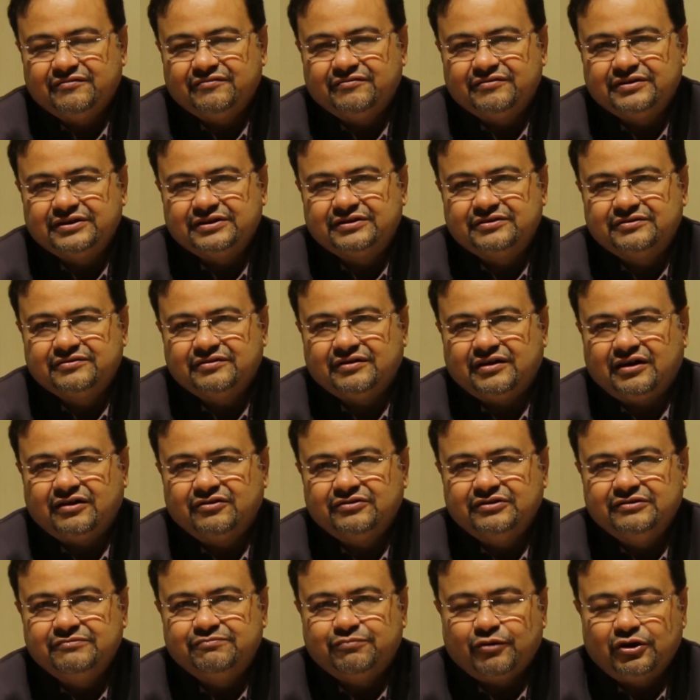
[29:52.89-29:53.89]
with
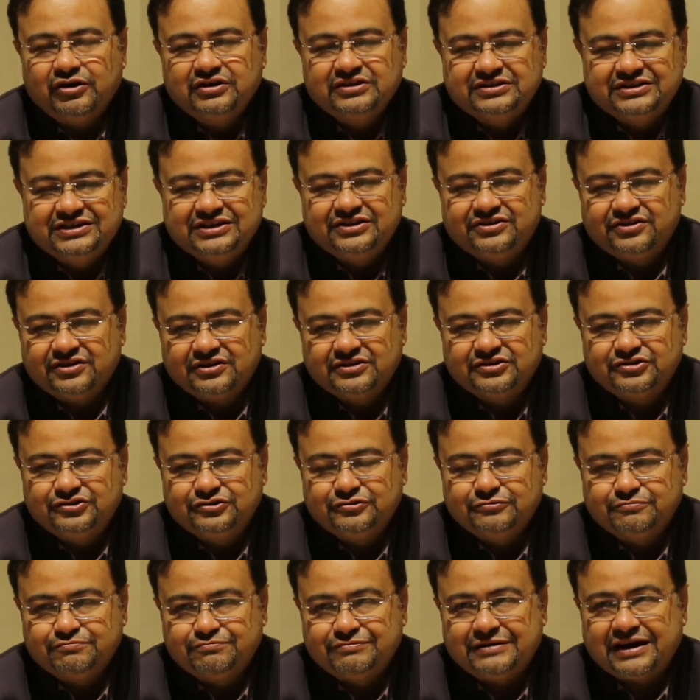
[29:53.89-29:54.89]
how the policy turns
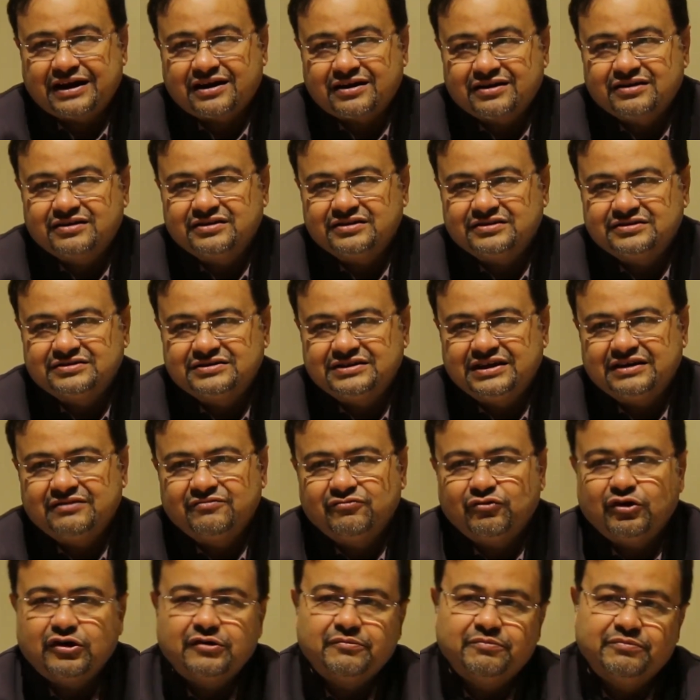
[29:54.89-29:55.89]
to practice
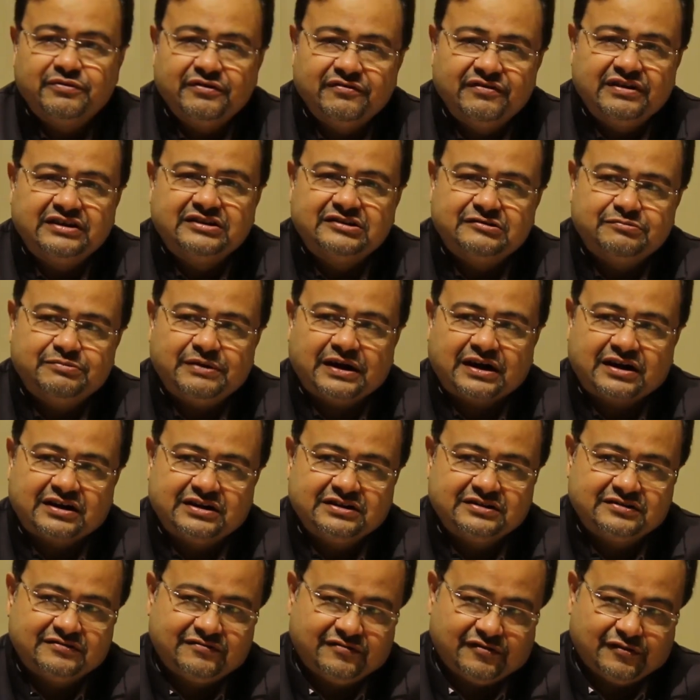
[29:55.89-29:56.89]
and what prevents
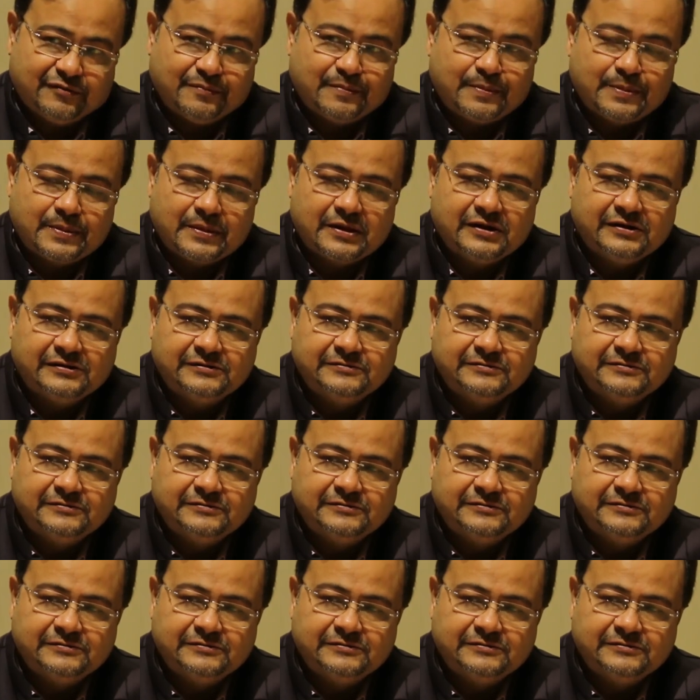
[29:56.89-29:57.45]
practice from